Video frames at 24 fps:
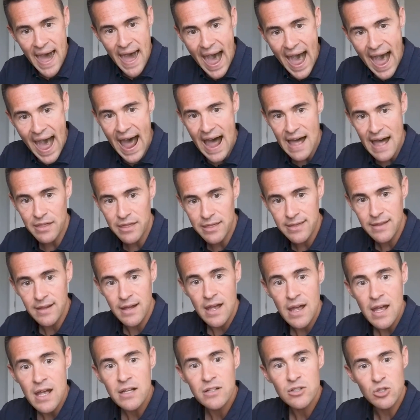path
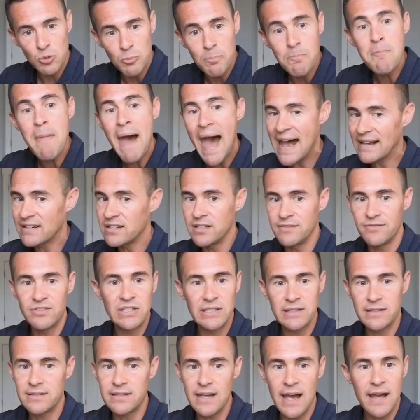to massive
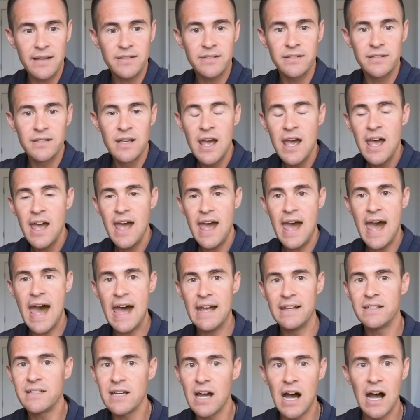success.
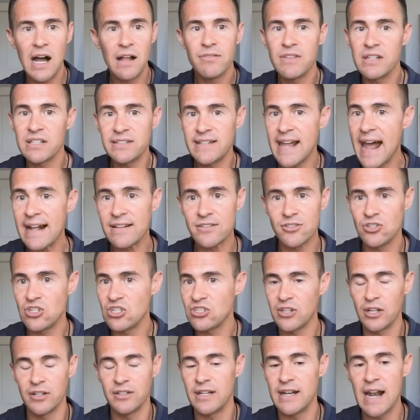And the stats are
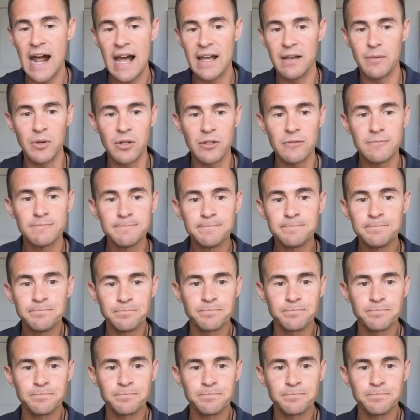just undeniable.